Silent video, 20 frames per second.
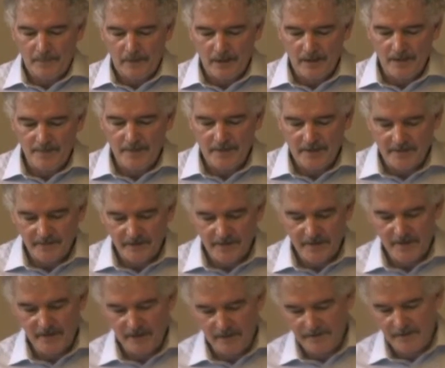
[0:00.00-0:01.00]
and
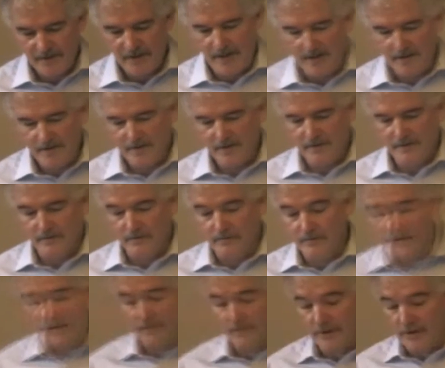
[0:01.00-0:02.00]
specificity of tests
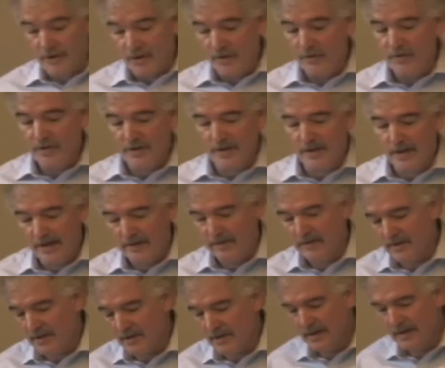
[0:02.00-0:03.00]
to reduce
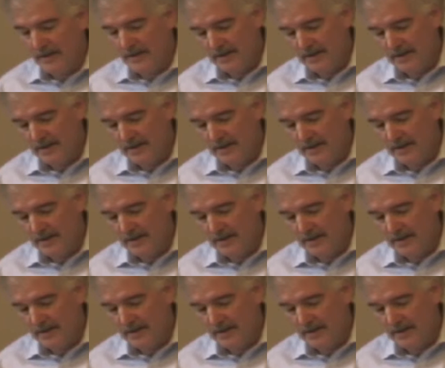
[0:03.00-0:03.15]
errors,